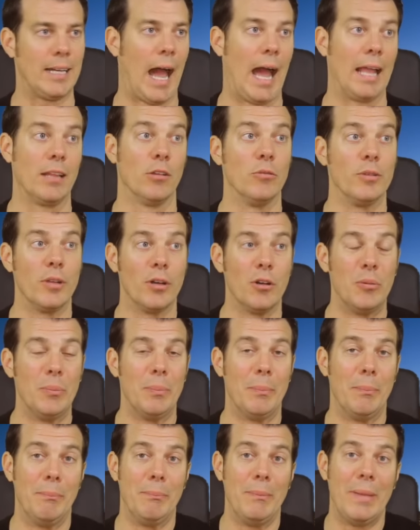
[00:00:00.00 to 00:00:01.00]
I don't
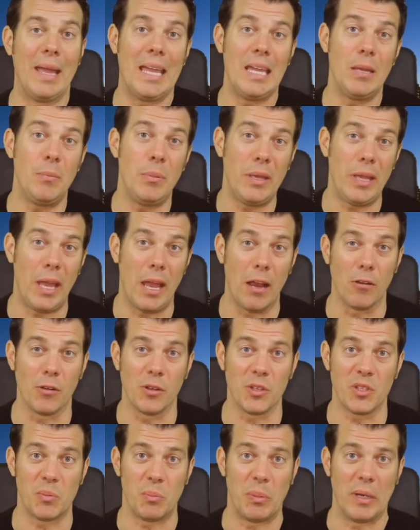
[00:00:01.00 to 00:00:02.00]
know, maybe
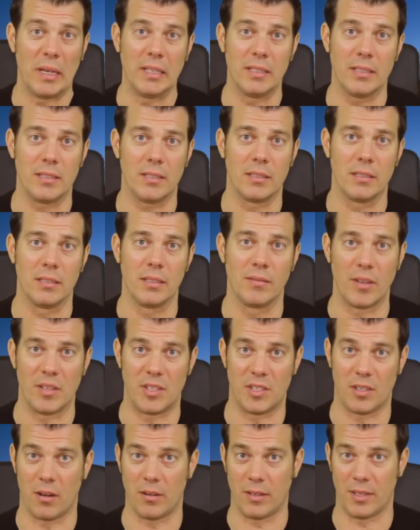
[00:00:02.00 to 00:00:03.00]
Errol Spence.
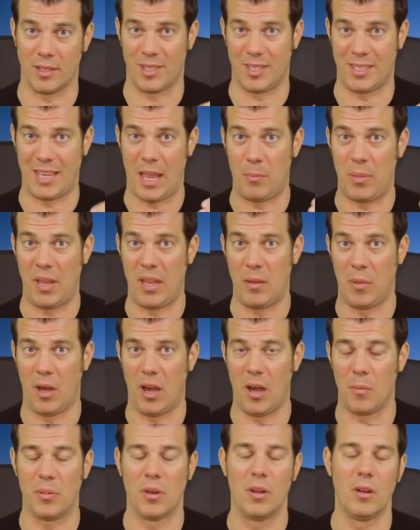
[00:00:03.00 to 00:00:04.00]
They start to step him
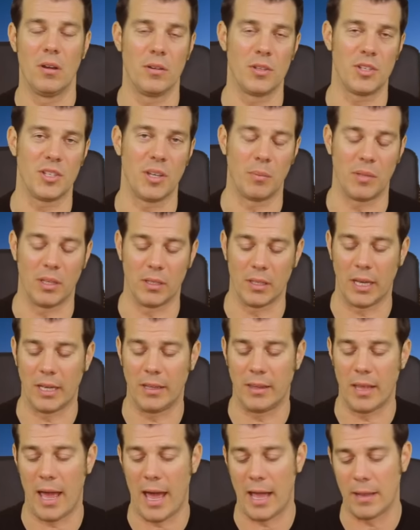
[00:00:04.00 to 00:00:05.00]
up or something
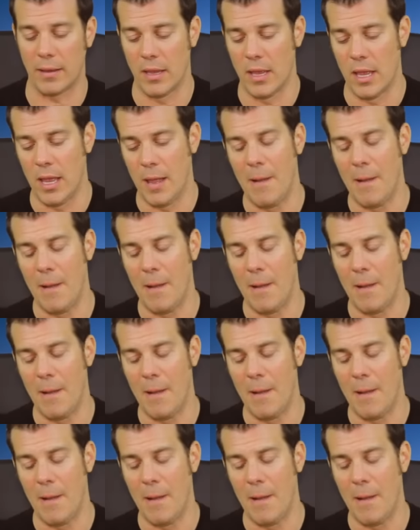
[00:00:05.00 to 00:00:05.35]
like that.